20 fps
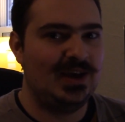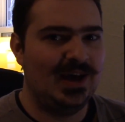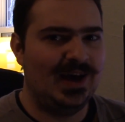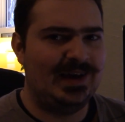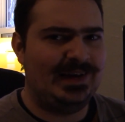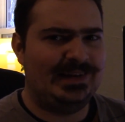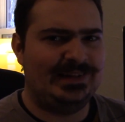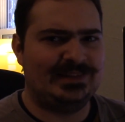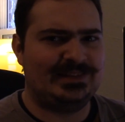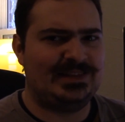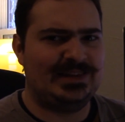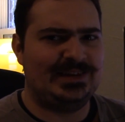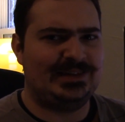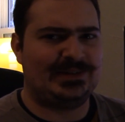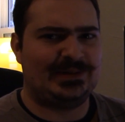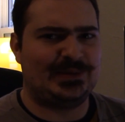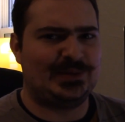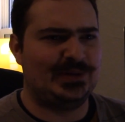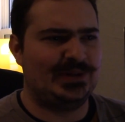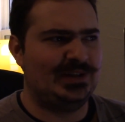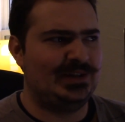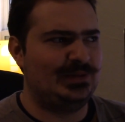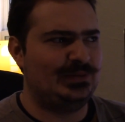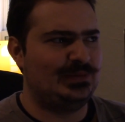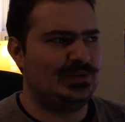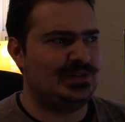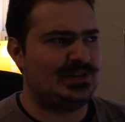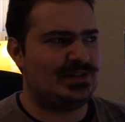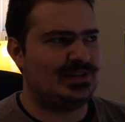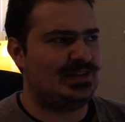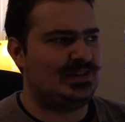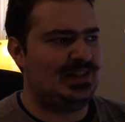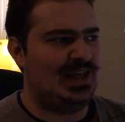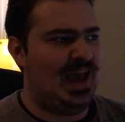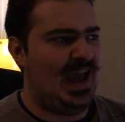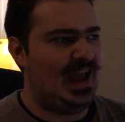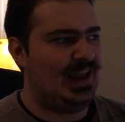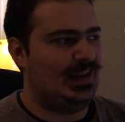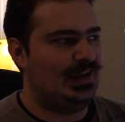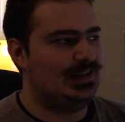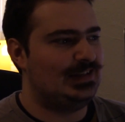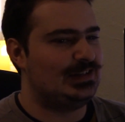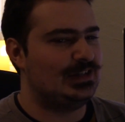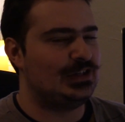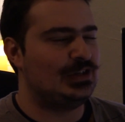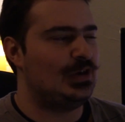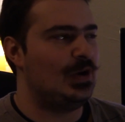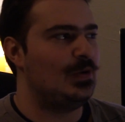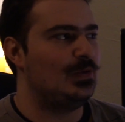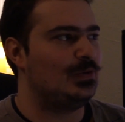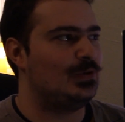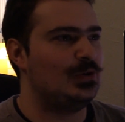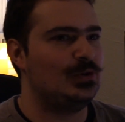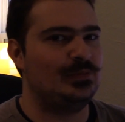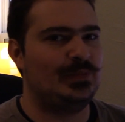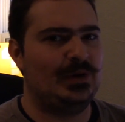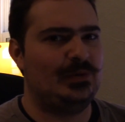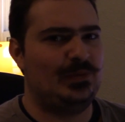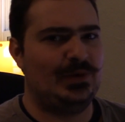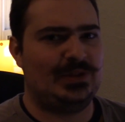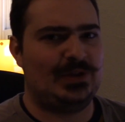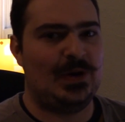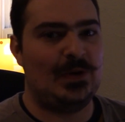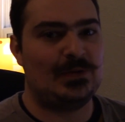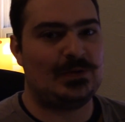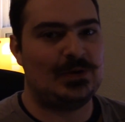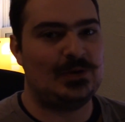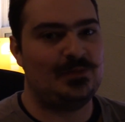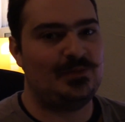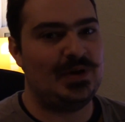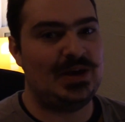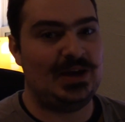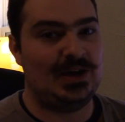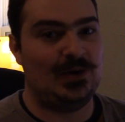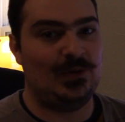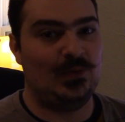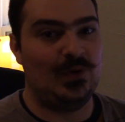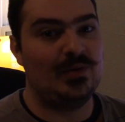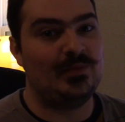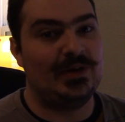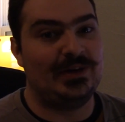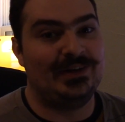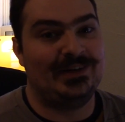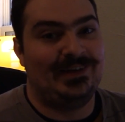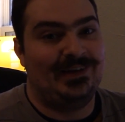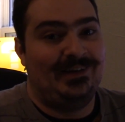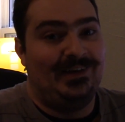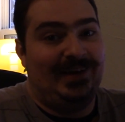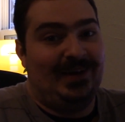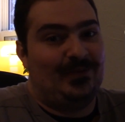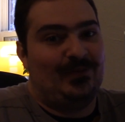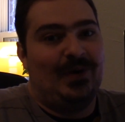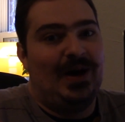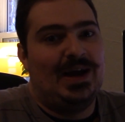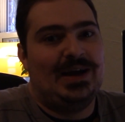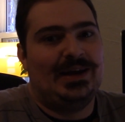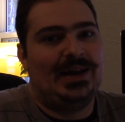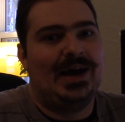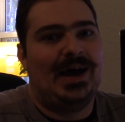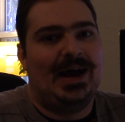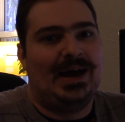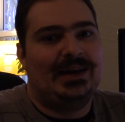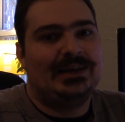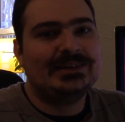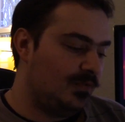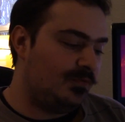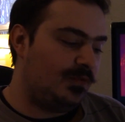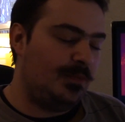I didn't think Krillin was that into Goku, but with Goku being a woman, why not?